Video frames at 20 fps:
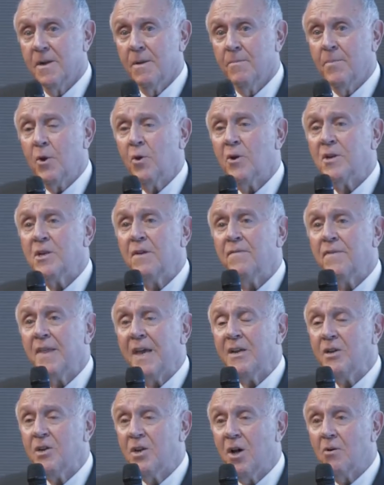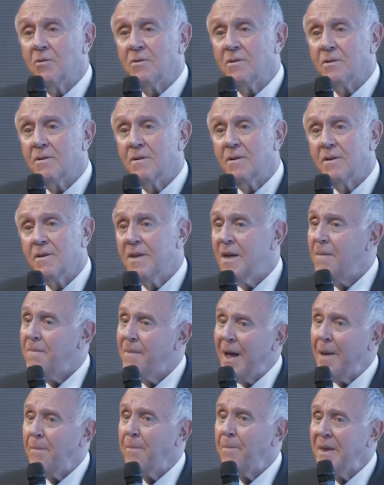Because if they don't, there
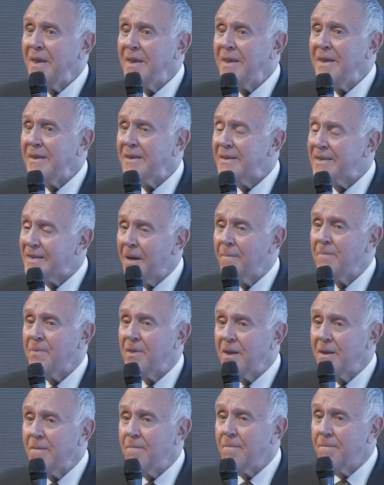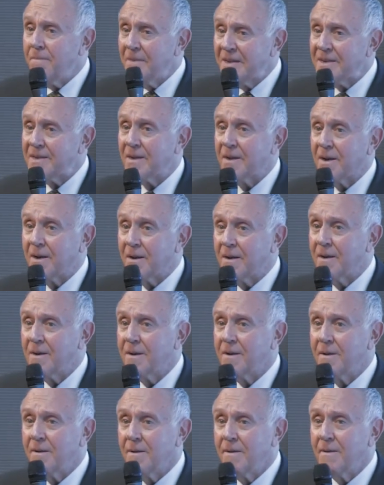might be something missing
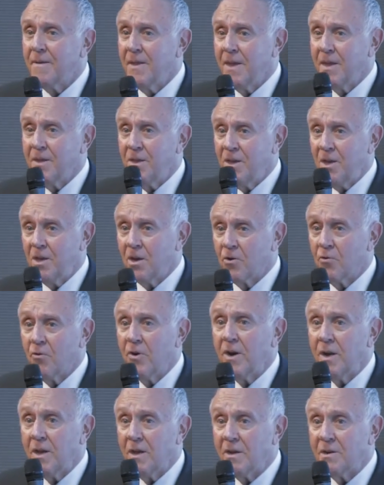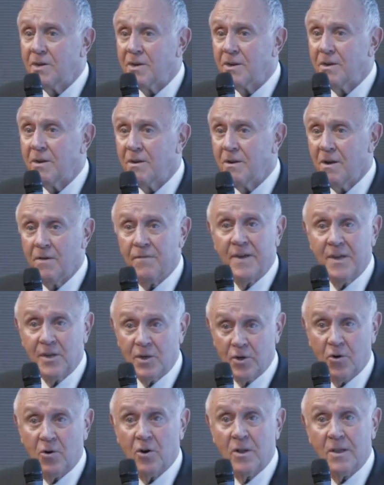in the ingredients of
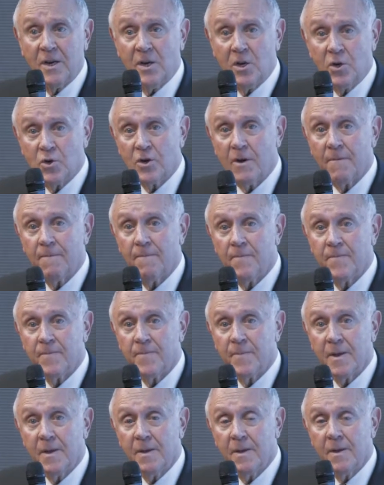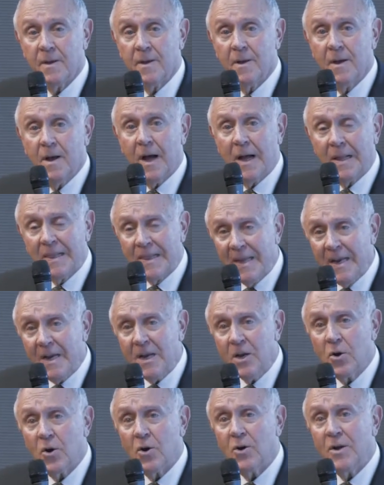his or her leadership. A
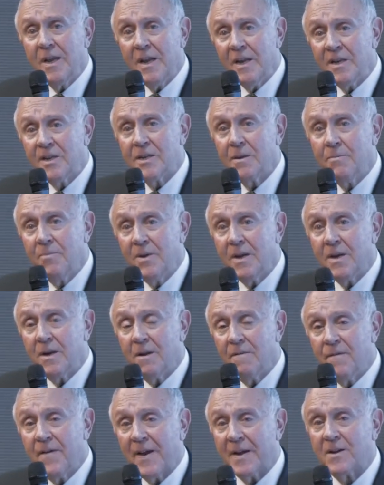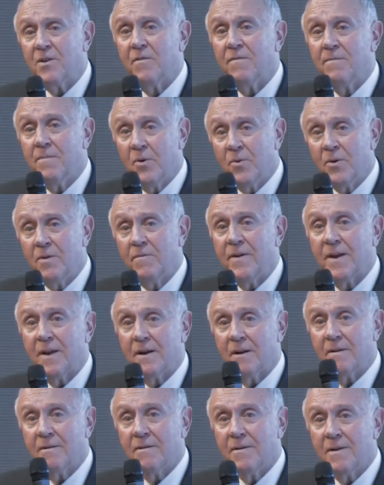leader needs to be an effective
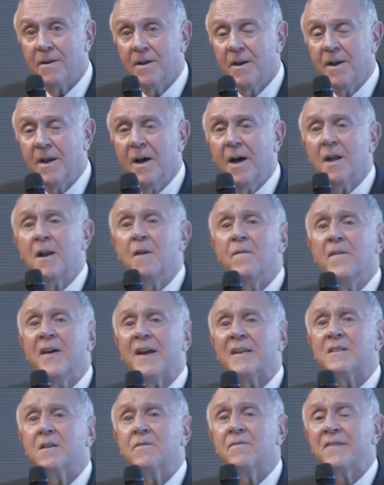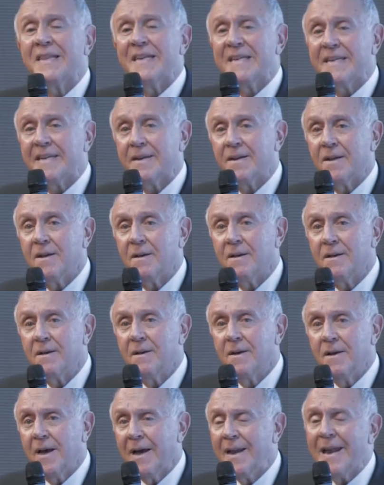motivator, an effective listener,
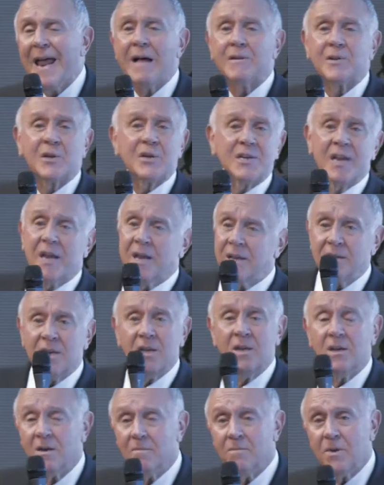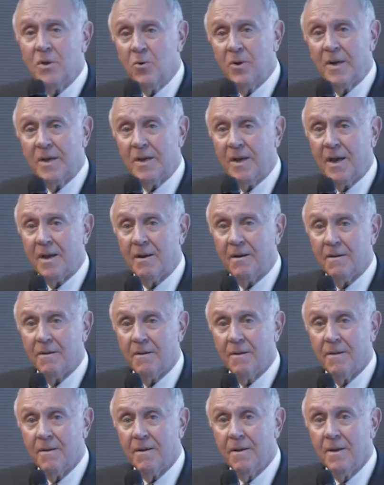an outstanding communicator,
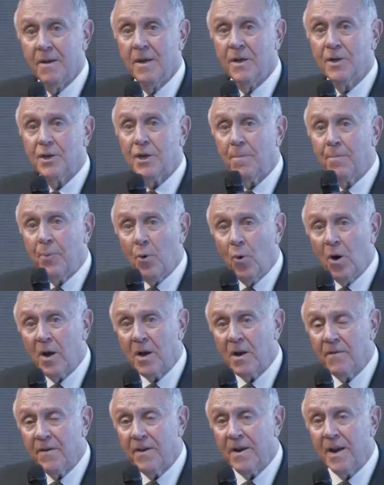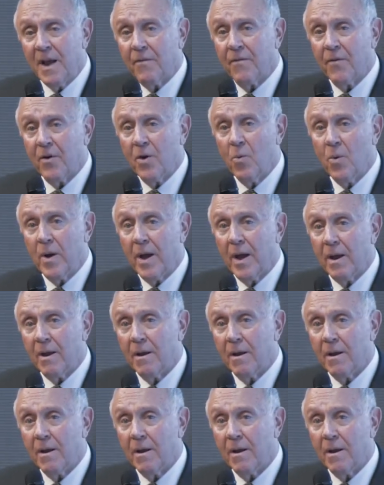supportive in every way.